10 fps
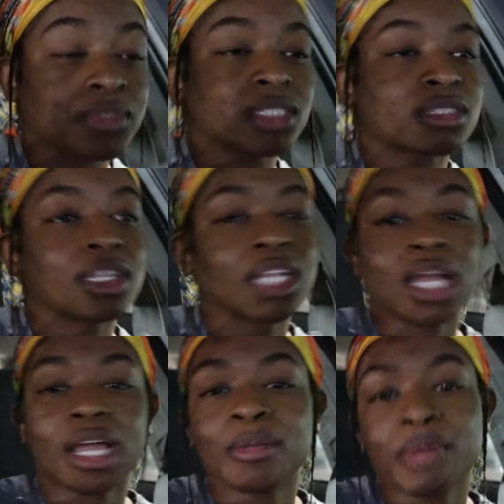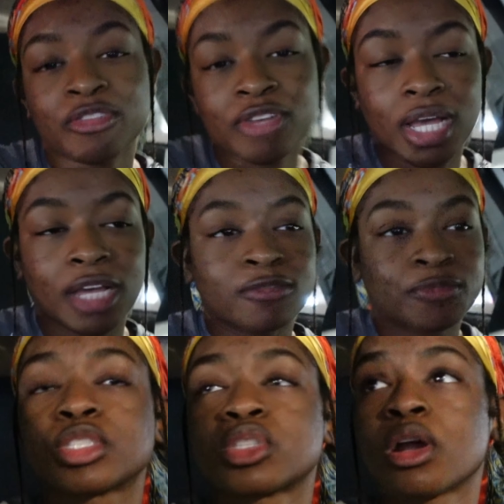So then I got up at five
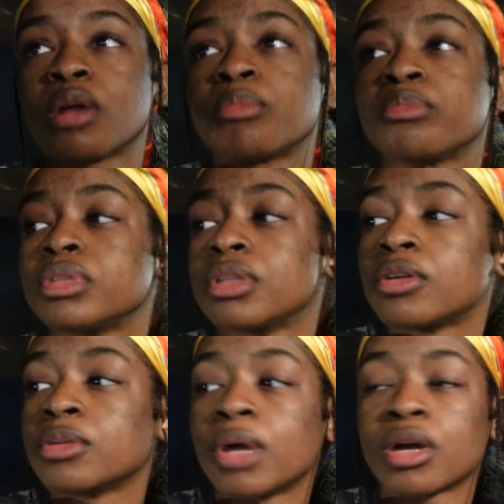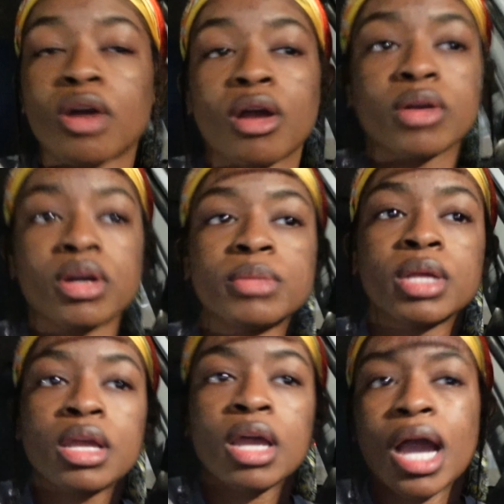start loading my car up.
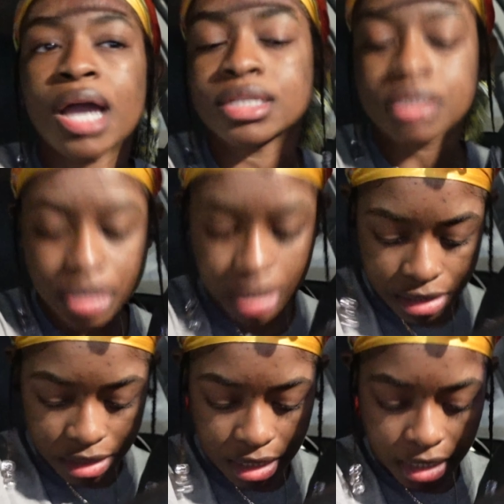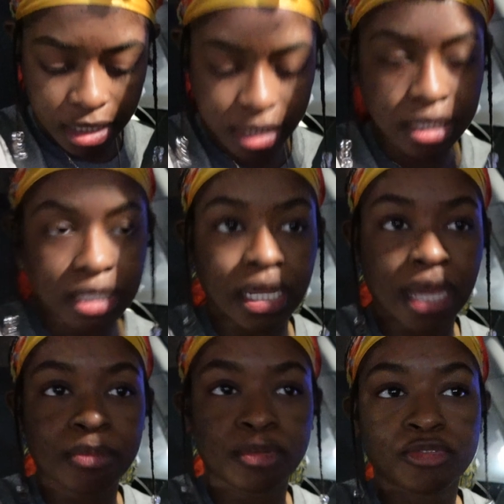Honestly, I should have did it the
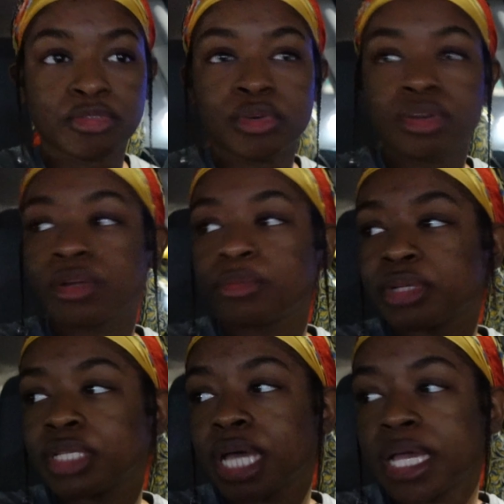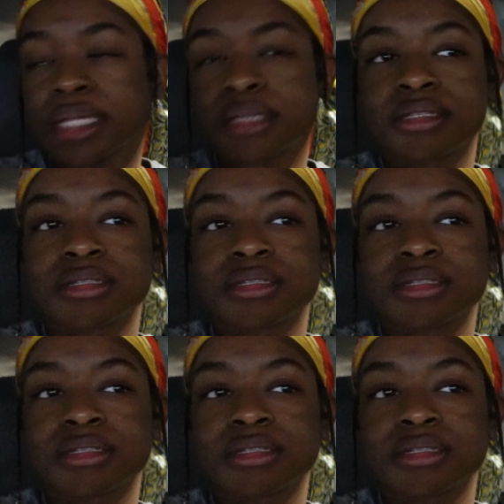night before, but like